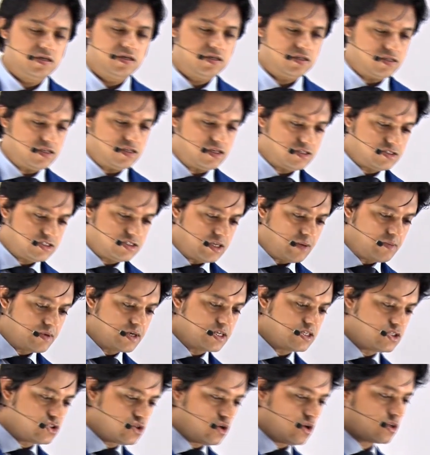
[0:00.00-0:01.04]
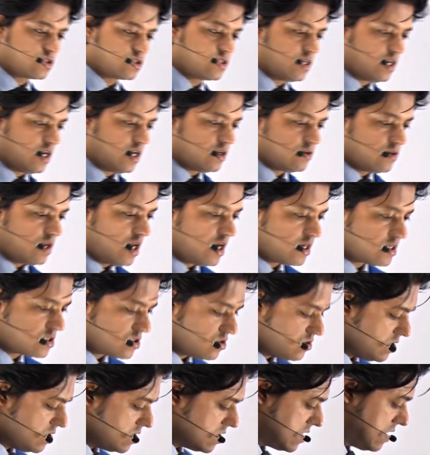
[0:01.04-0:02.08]
the summary talk that I'd like
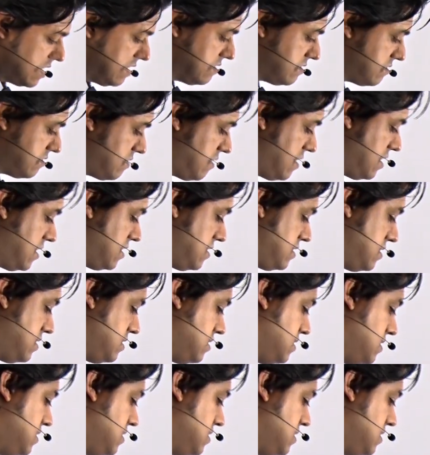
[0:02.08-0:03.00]
to discuss, right?